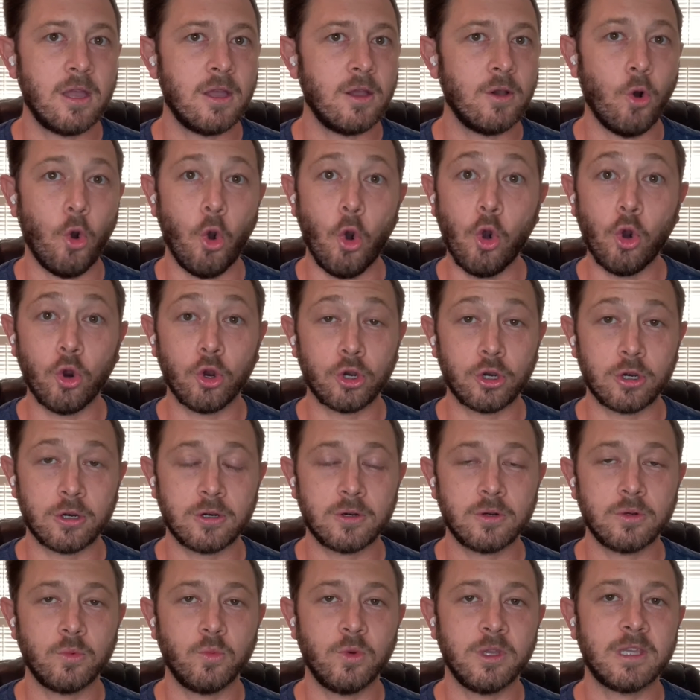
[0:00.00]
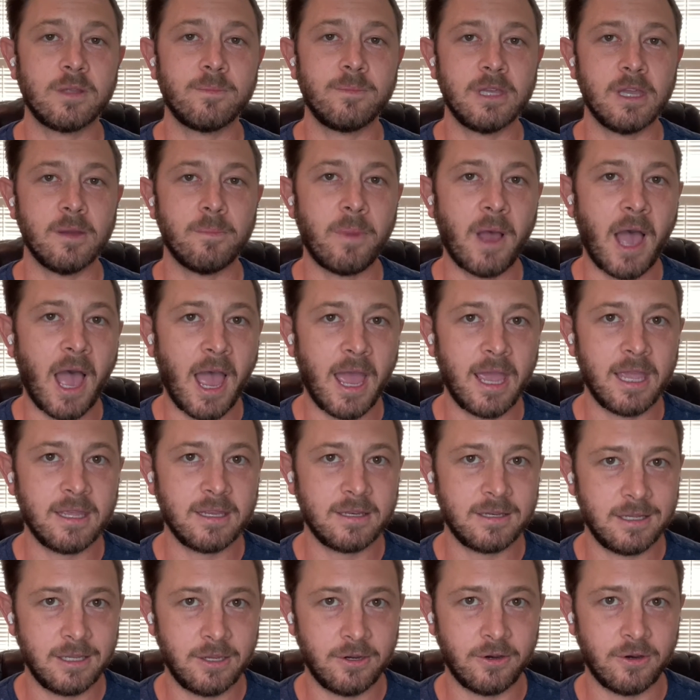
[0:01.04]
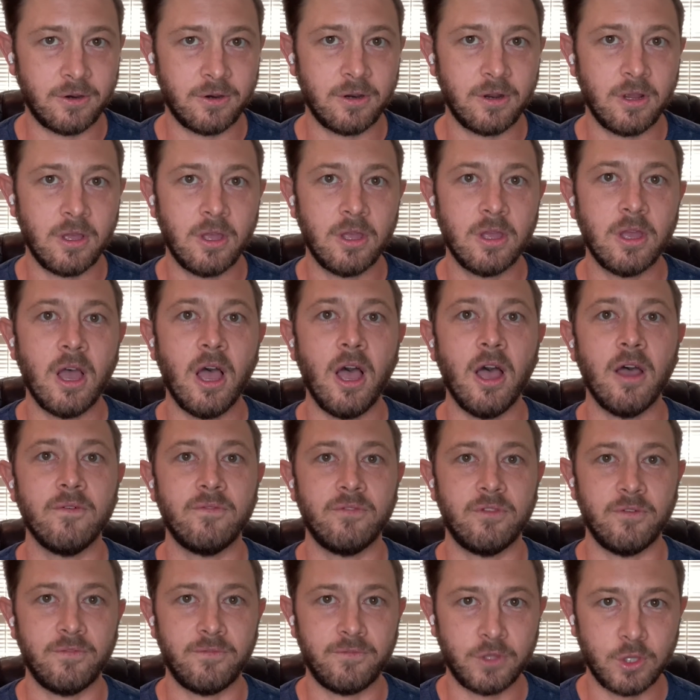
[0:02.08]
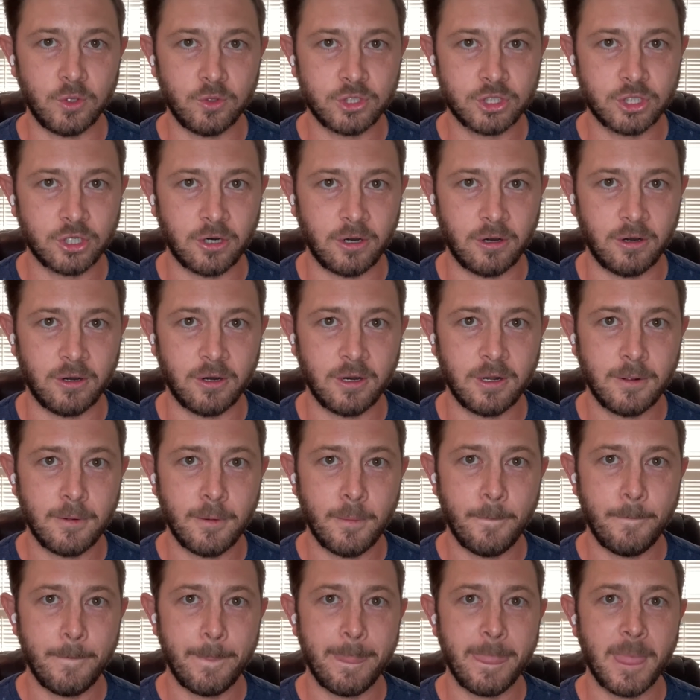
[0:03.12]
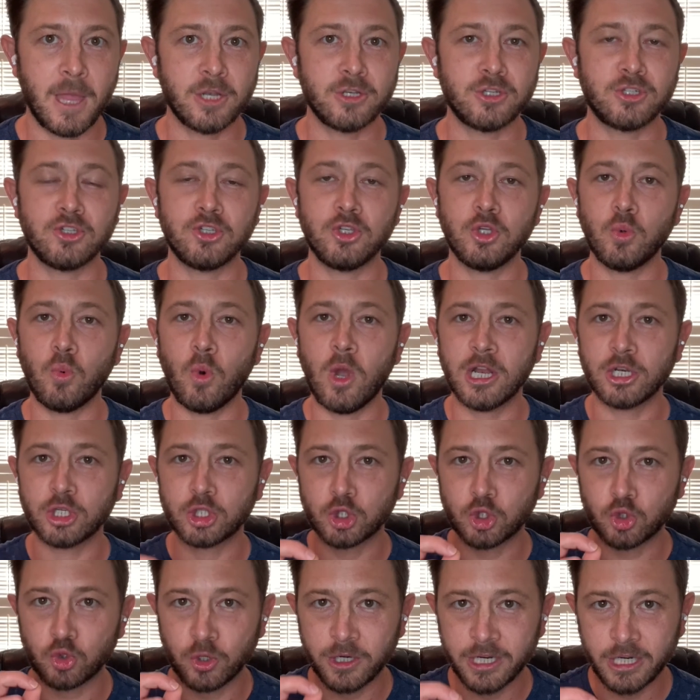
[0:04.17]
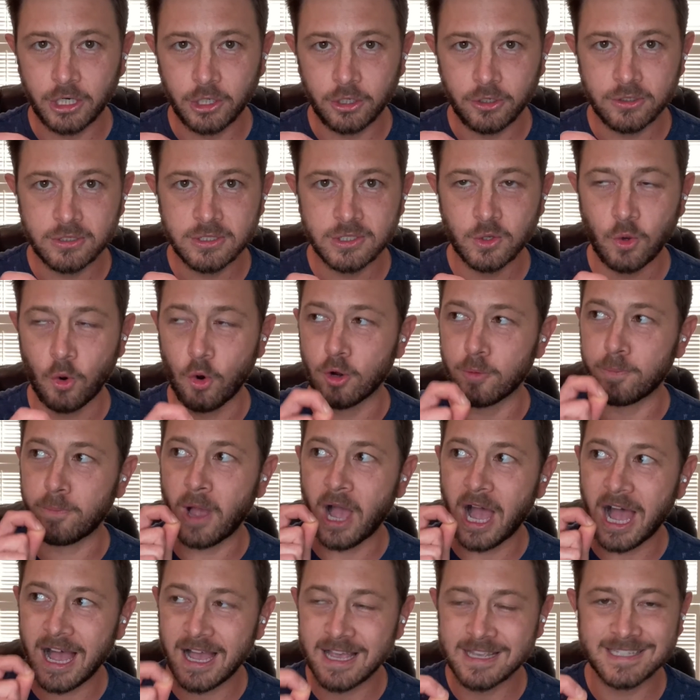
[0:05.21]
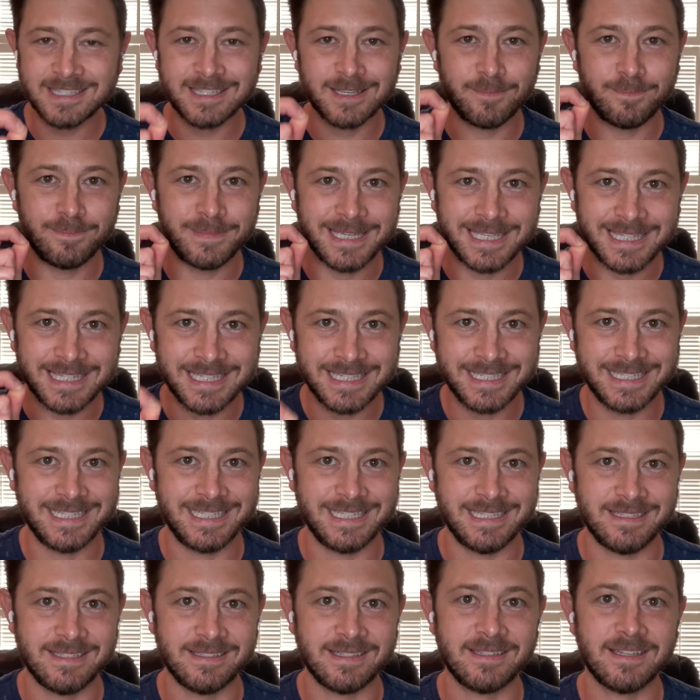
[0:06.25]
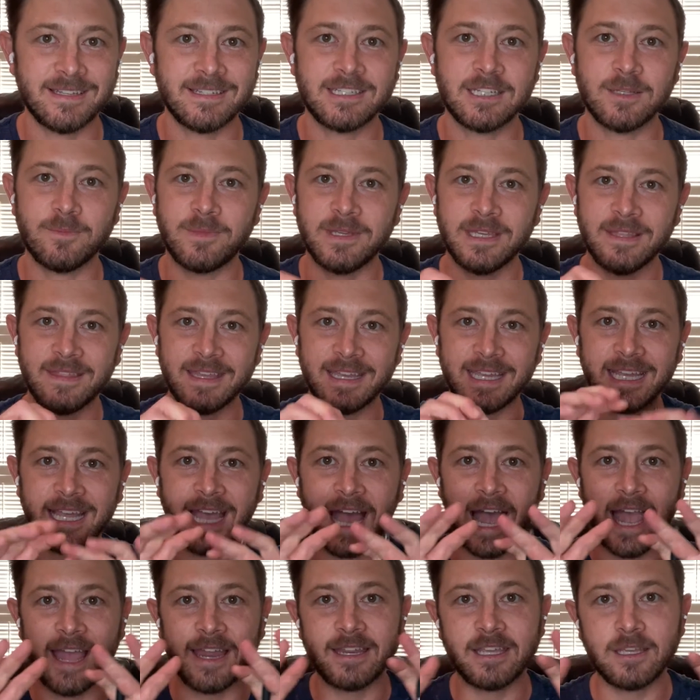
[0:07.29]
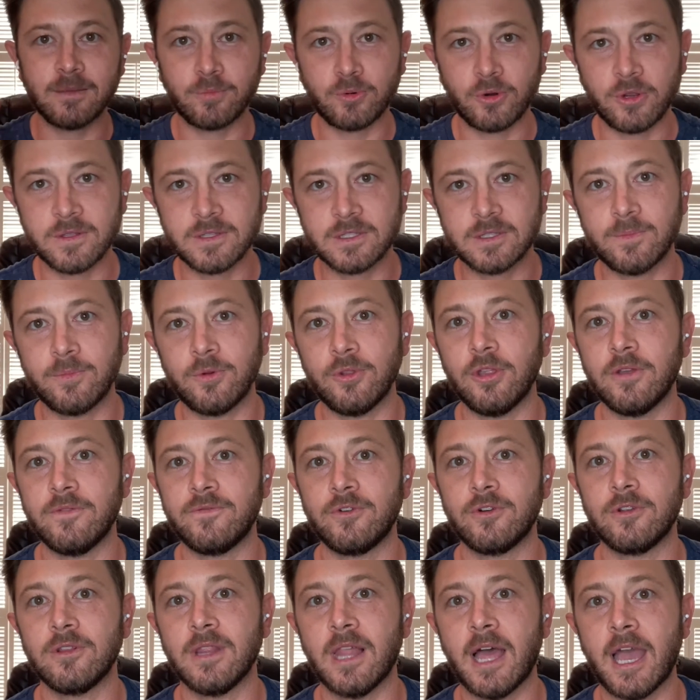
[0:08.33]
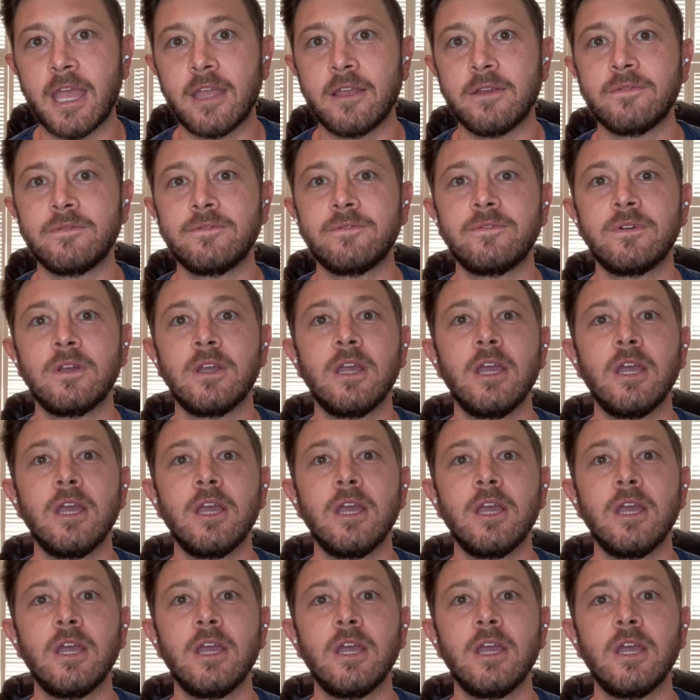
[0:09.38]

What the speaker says: or we can be a pioneer of the future. Do you want triggers or possibilities to be the guiding principle of your life?